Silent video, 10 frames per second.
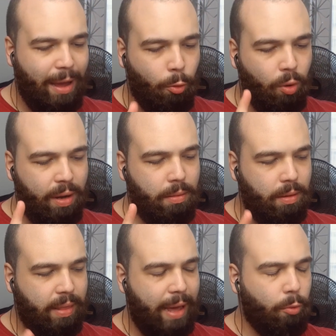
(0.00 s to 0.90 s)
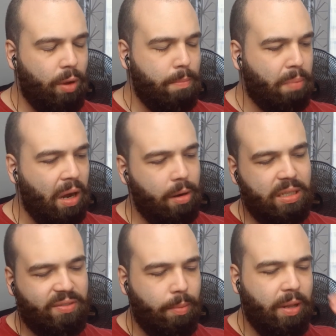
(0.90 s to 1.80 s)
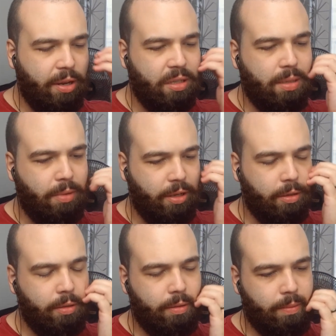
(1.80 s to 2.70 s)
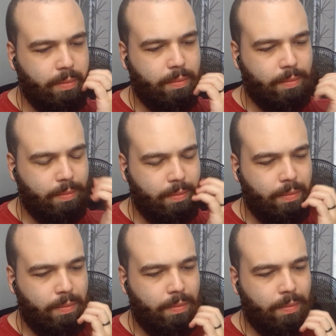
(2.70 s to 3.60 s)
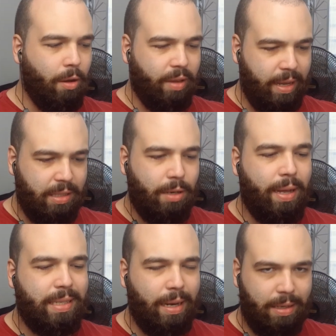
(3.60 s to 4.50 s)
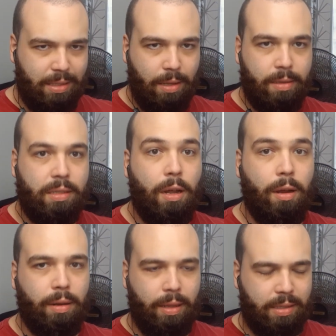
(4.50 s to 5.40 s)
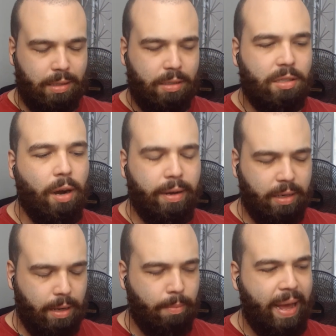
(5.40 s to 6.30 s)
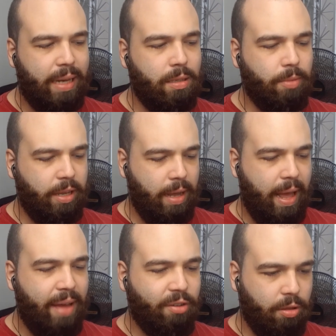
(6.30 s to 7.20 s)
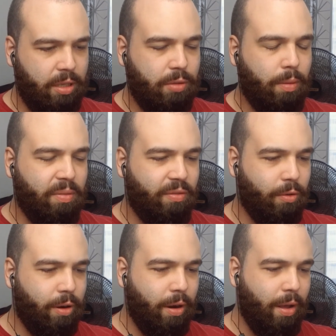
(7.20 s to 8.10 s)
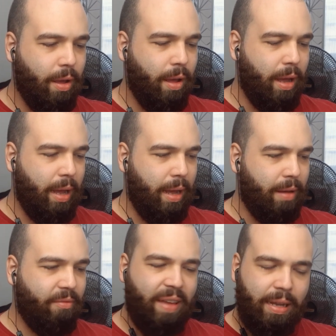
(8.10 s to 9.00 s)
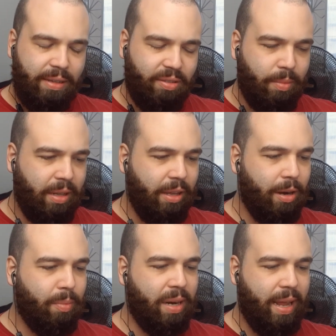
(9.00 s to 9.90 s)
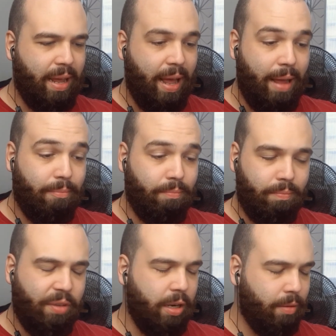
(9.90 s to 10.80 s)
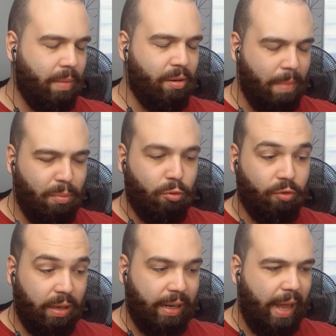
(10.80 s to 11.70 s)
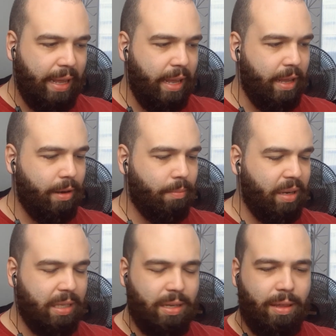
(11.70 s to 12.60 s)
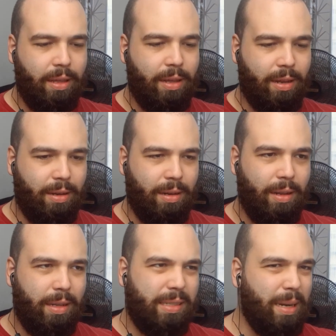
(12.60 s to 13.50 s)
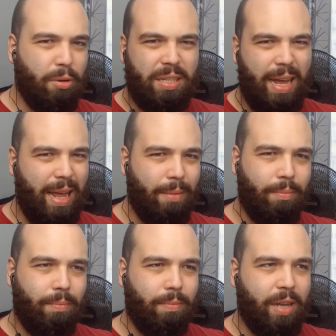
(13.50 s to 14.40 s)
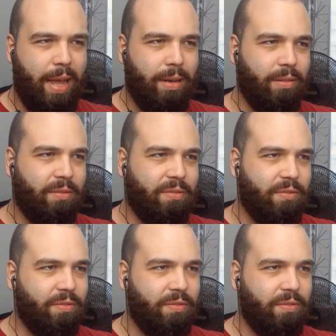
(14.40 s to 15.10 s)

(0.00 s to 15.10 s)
one that one bar is familiar to me. Okay, so as I listen to this song, it's starting to come back to me. I have heard this one before, uh, vaguely familiar, but I, I, you know, I remember really liking it because of the uh, summertime kind of